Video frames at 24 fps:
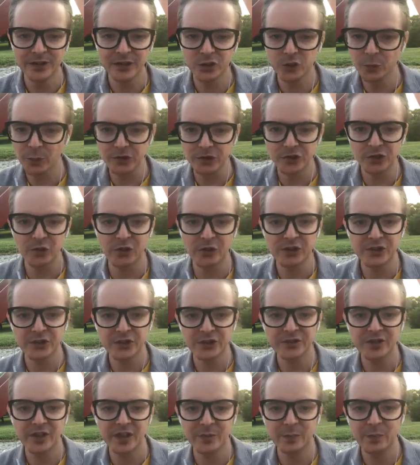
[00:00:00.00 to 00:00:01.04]

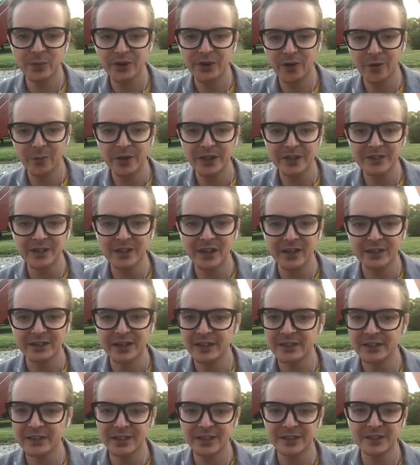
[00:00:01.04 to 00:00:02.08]
superstructures like pyramids. Like
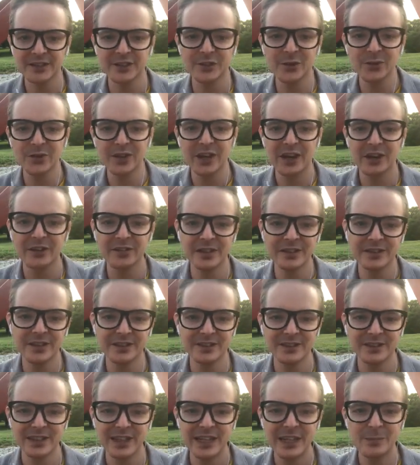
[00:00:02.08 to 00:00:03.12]
they just don't care. They
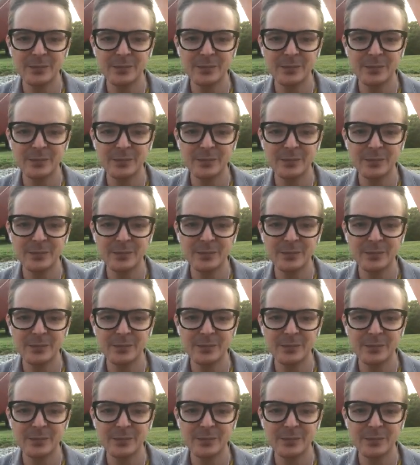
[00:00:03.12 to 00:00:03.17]
just keep